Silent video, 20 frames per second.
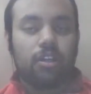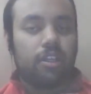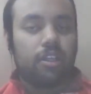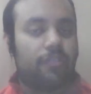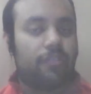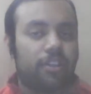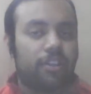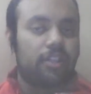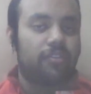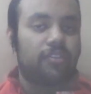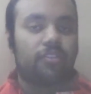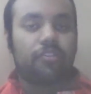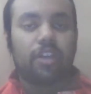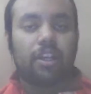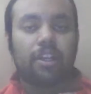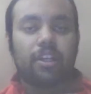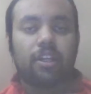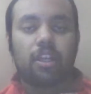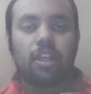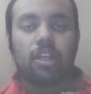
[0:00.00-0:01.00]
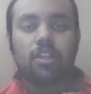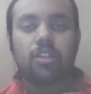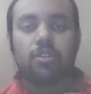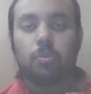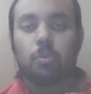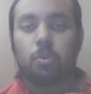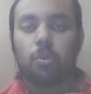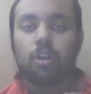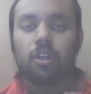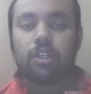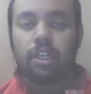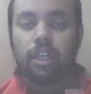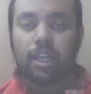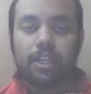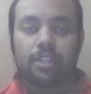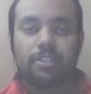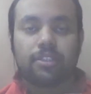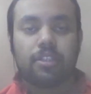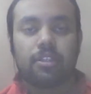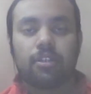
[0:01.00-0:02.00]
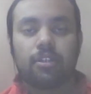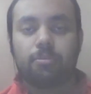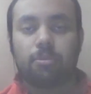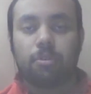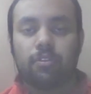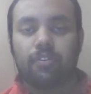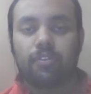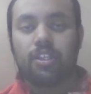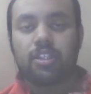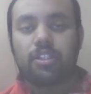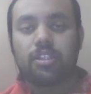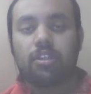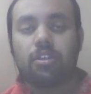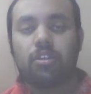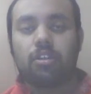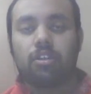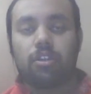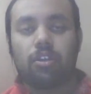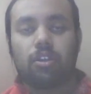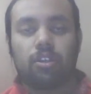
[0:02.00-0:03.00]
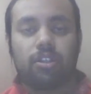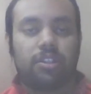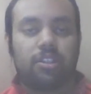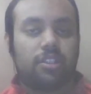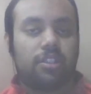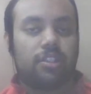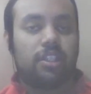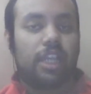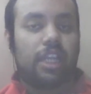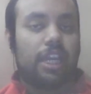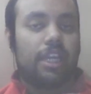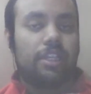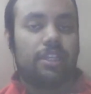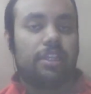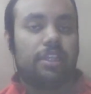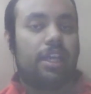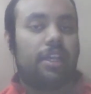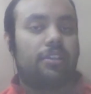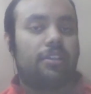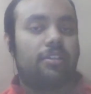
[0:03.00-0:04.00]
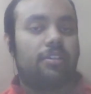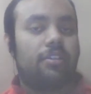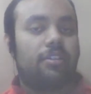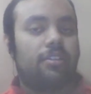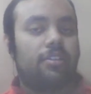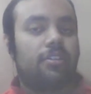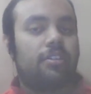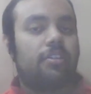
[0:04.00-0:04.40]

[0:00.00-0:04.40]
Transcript: uh, even if the friend is working as a professor or TA in that